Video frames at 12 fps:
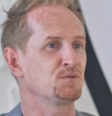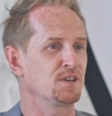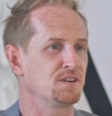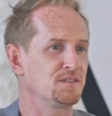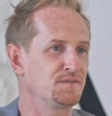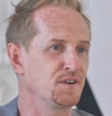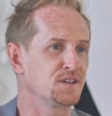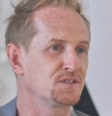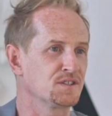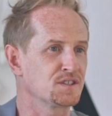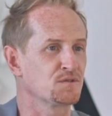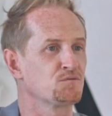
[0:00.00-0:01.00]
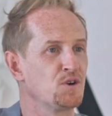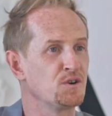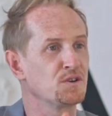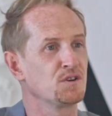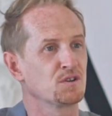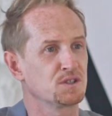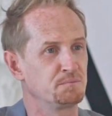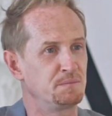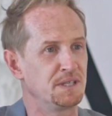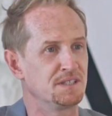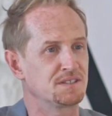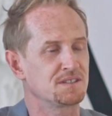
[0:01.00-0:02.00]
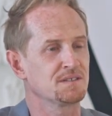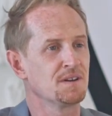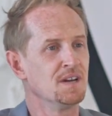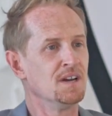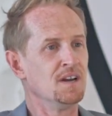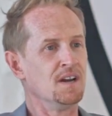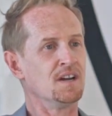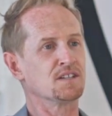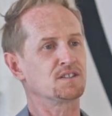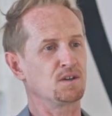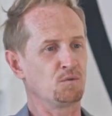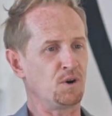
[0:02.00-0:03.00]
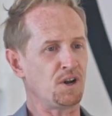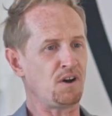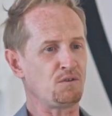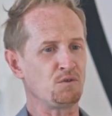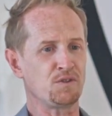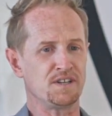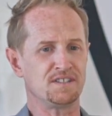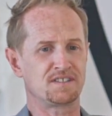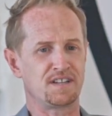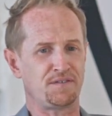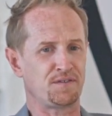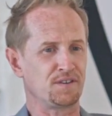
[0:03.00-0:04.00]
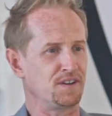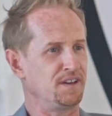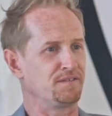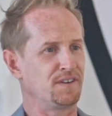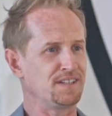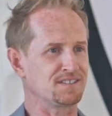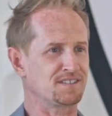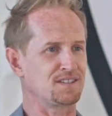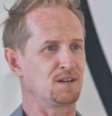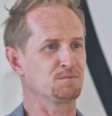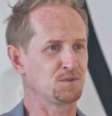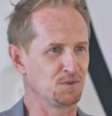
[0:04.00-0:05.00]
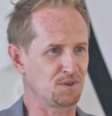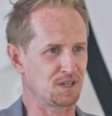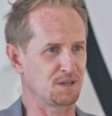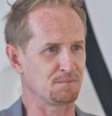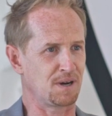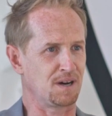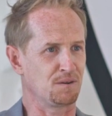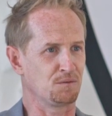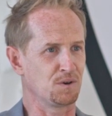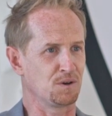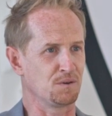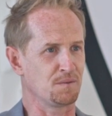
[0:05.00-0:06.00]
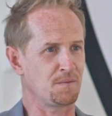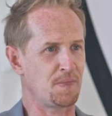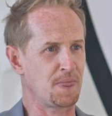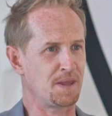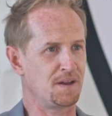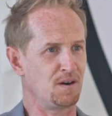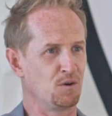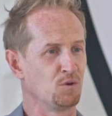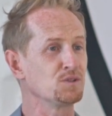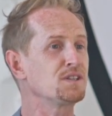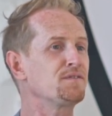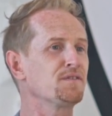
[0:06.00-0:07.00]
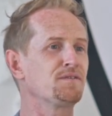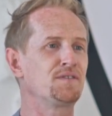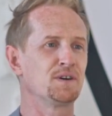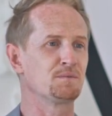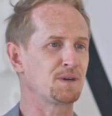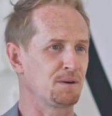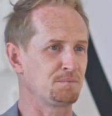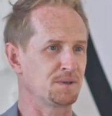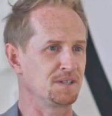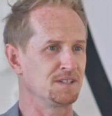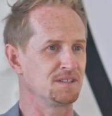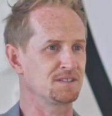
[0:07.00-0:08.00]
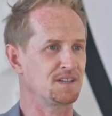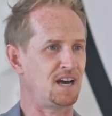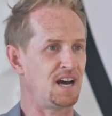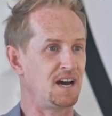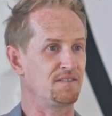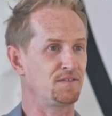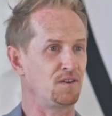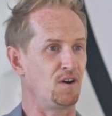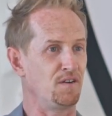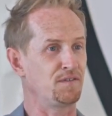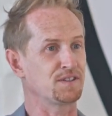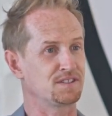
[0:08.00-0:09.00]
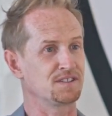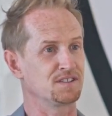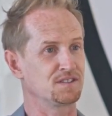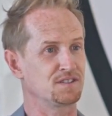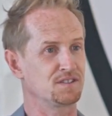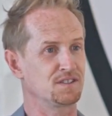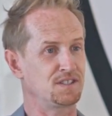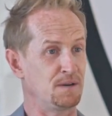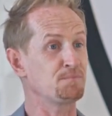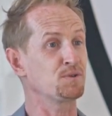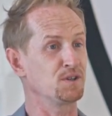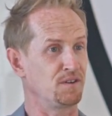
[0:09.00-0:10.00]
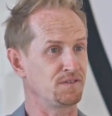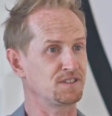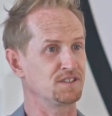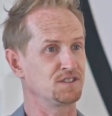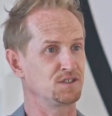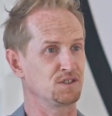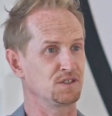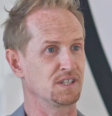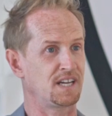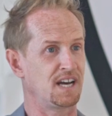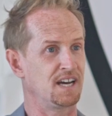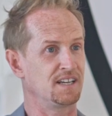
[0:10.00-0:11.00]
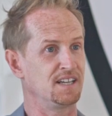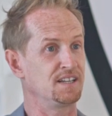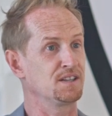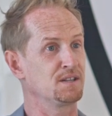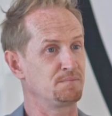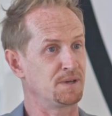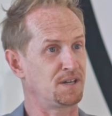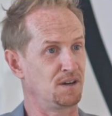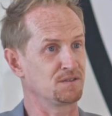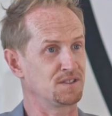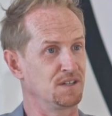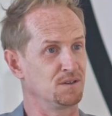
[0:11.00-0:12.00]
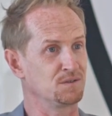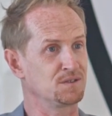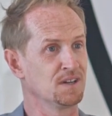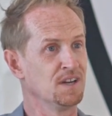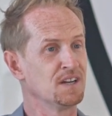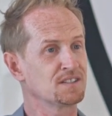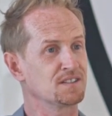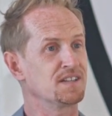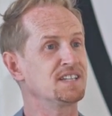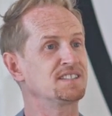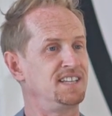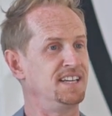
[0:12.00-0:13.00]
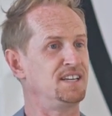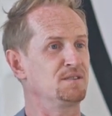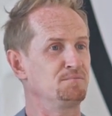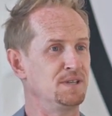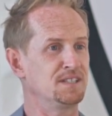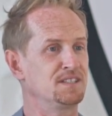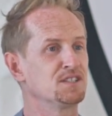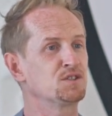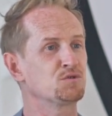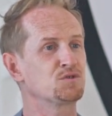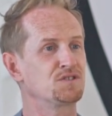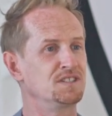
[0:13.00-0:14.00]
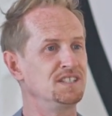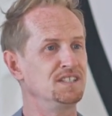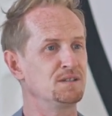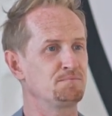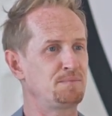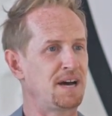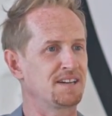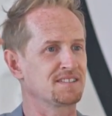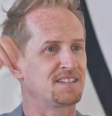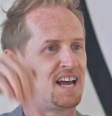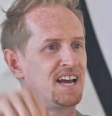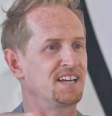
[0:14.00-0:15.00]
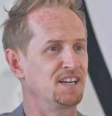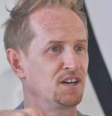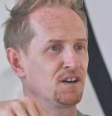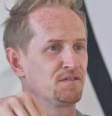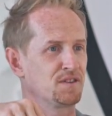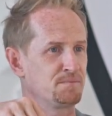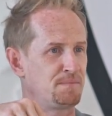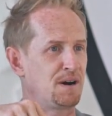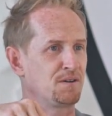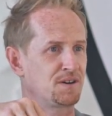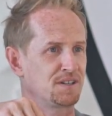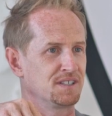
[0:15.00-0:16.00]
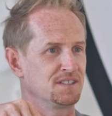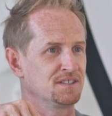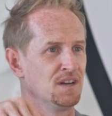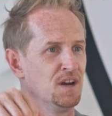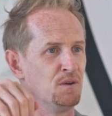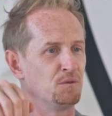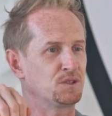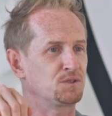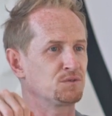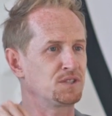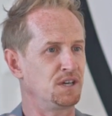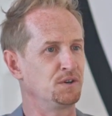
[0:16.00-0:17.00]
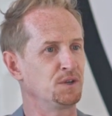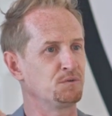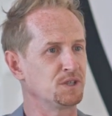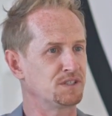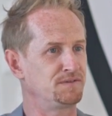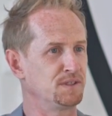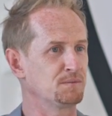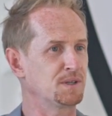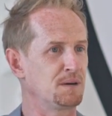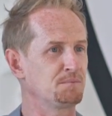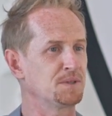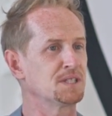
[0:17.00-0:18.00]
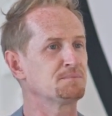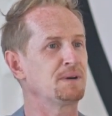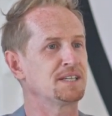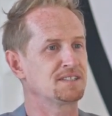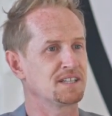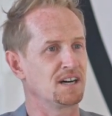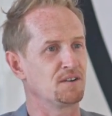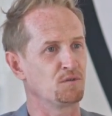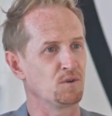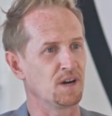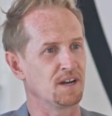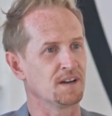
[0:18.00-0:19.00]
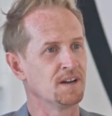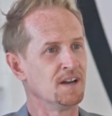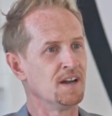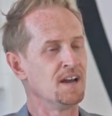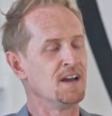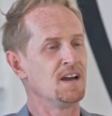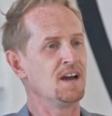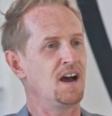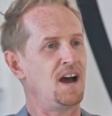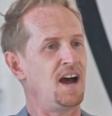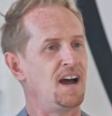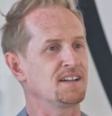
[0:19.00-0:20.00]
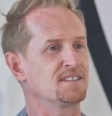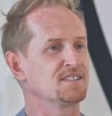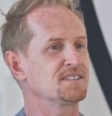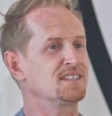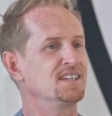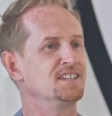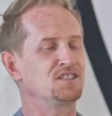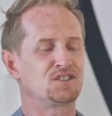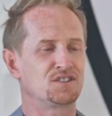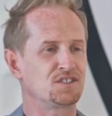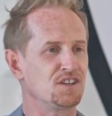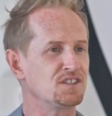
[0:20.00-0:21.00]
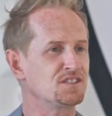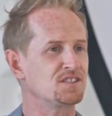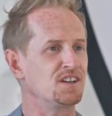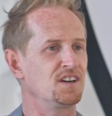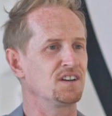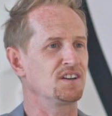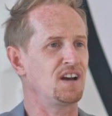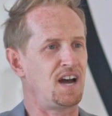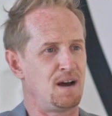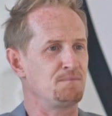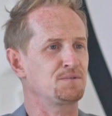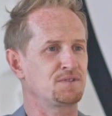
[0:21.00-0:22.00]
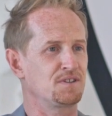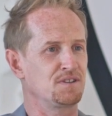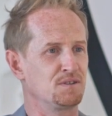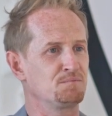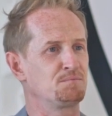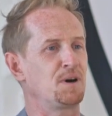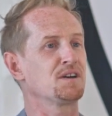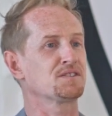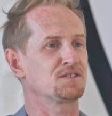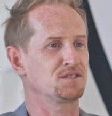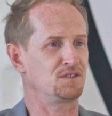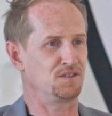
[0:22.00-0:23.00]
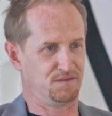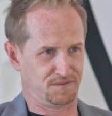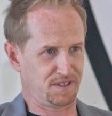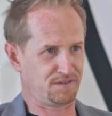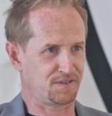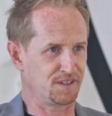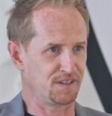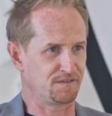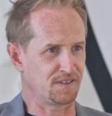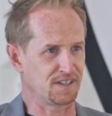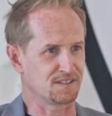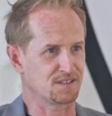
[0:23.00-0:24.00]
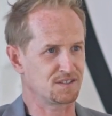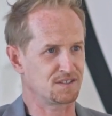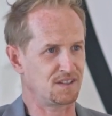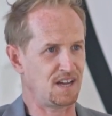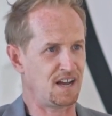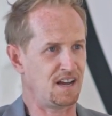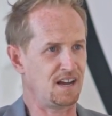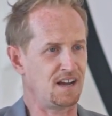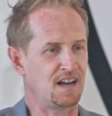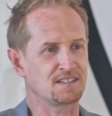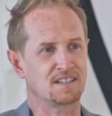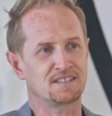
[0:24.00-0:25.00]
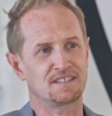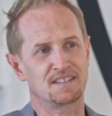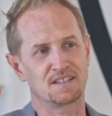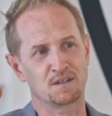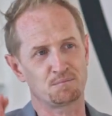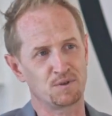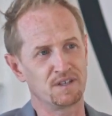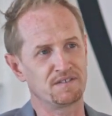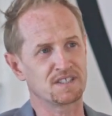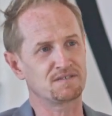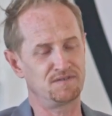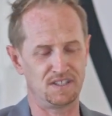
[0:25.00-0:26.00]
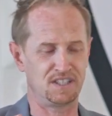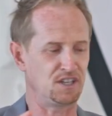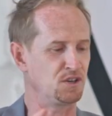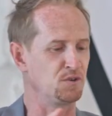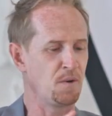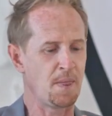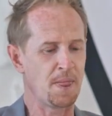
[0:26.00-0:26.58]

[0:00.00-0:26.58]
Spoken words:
what they're referring to. It's the road along the beach. So what are all these different events that I'm talking about? Well, all different film companies have offices, temporary offices during Cannes in the big hotels. So they're taking meetings. You'll see the banners hanging over the balconies, which will tell you which film company's based out of where. And it's just an absolute buzz of different events. As I said in a previous video,